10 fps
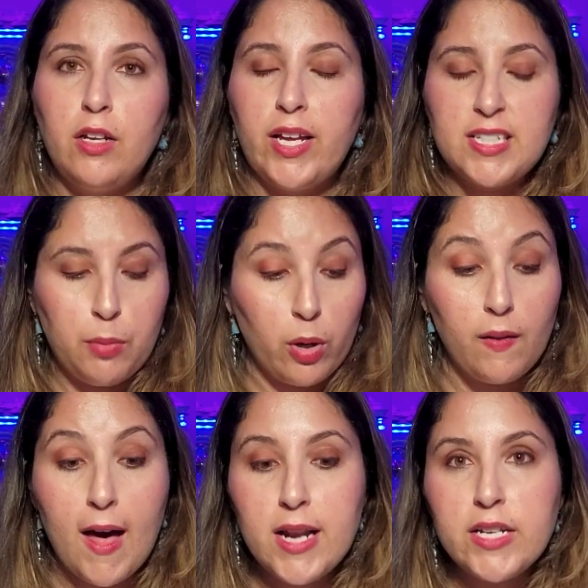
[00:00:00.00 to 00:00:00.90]
explore a
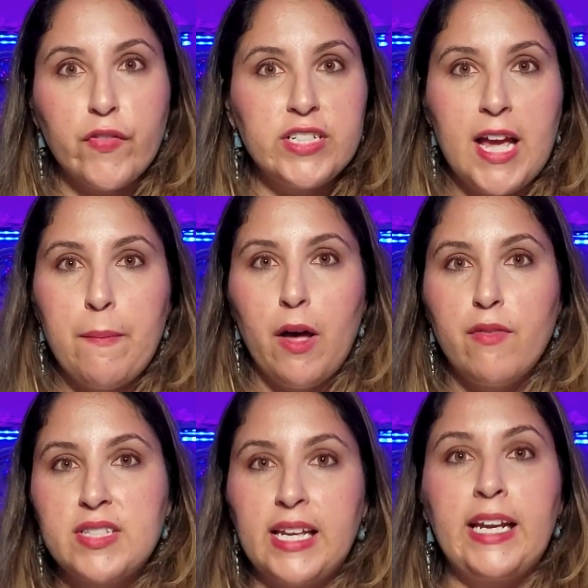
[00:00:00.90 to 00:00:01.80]
lot of different type
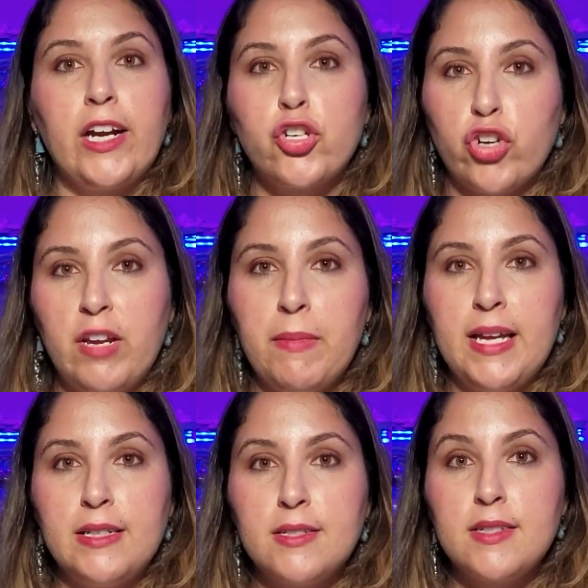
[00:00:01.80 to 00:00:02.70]
of skincare
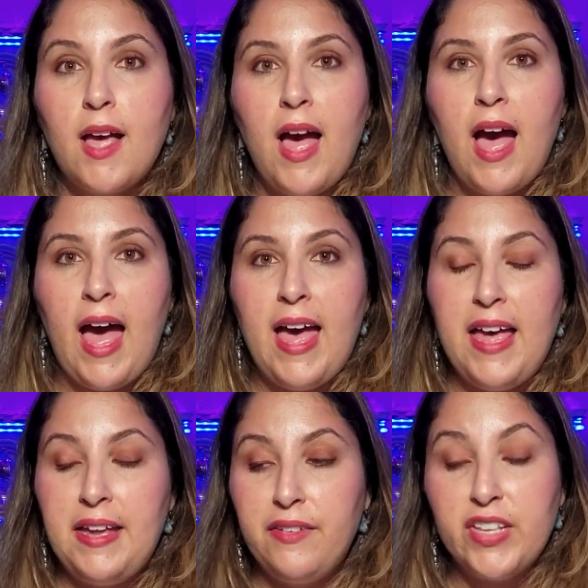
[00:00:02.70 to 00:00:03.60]
treatments,
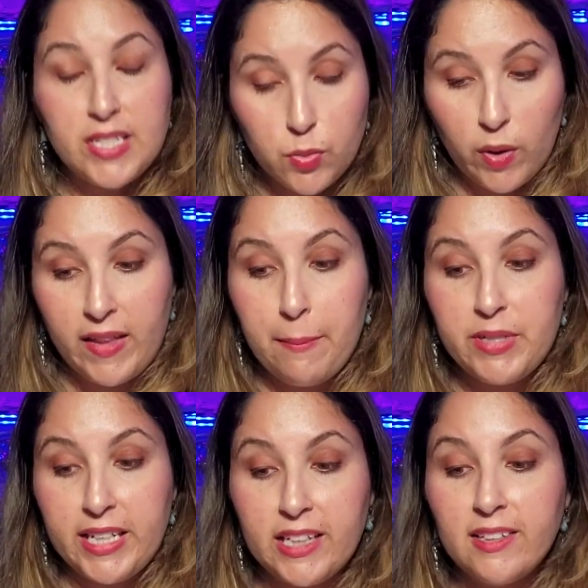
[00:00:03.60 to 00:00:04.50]
and this is one that
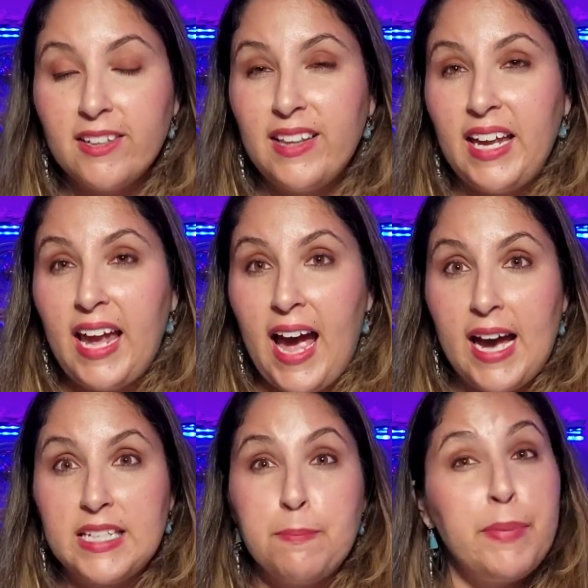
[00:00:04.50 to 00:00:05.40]
particularly
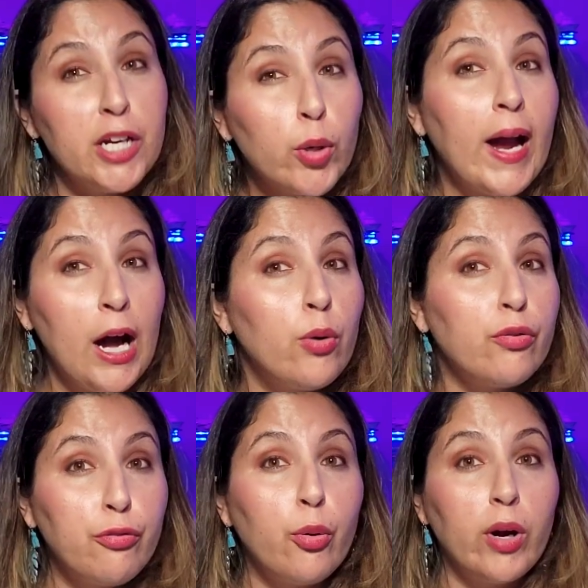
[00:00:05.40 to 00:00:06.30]
has been
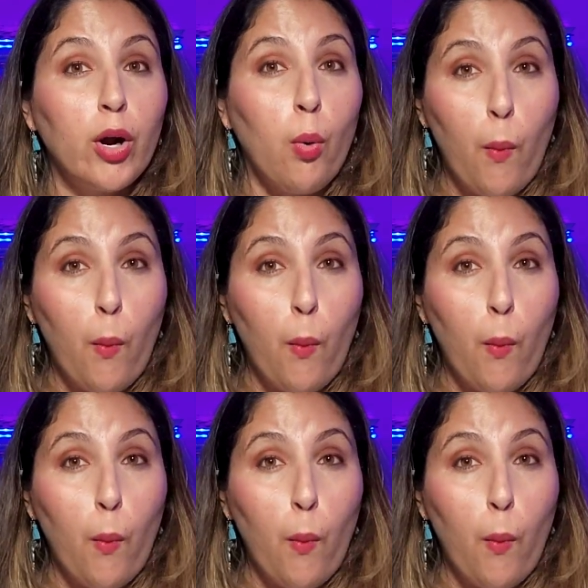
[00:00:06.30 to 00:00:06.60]
around for a